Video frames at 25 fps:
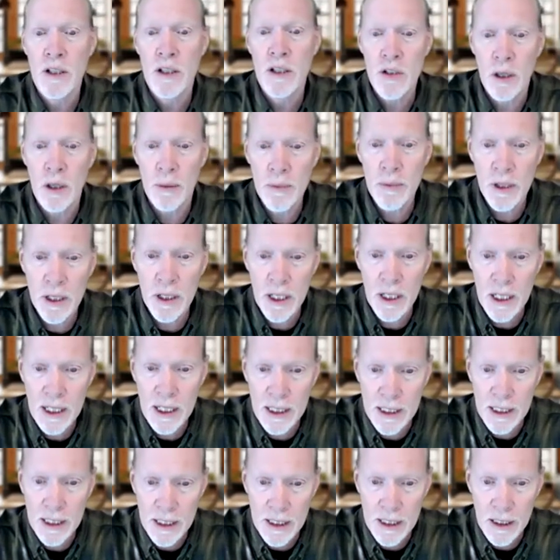So I'm going to
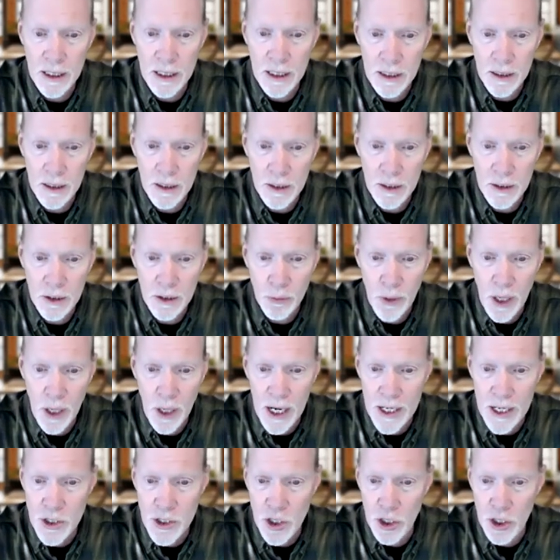click the
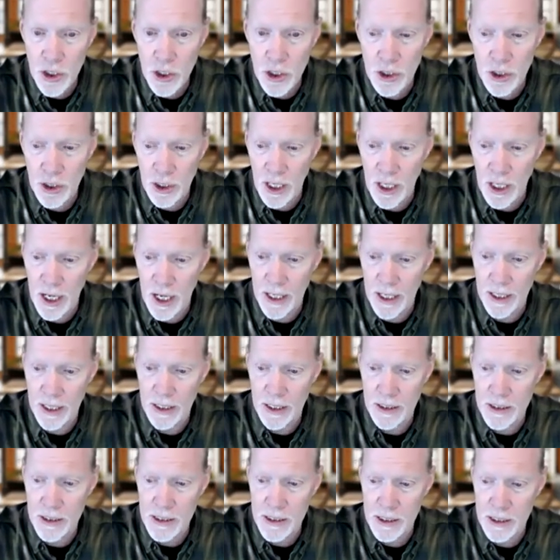riser
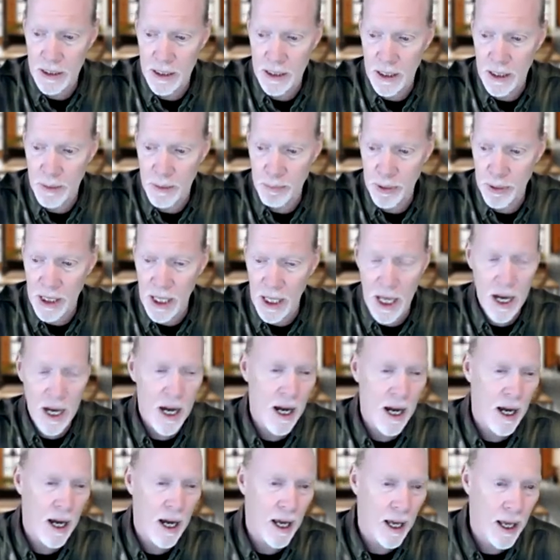lines and
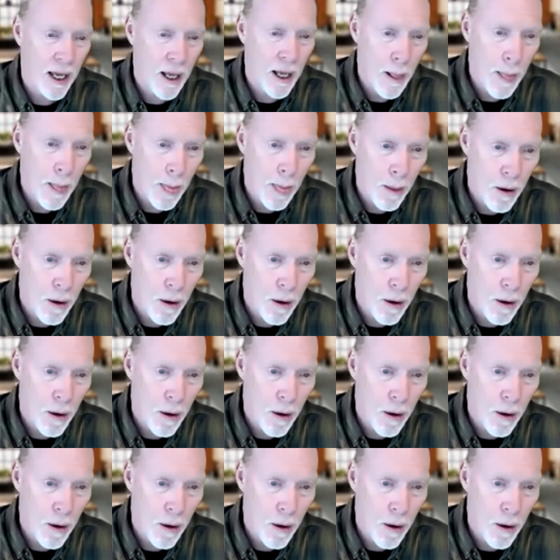apply.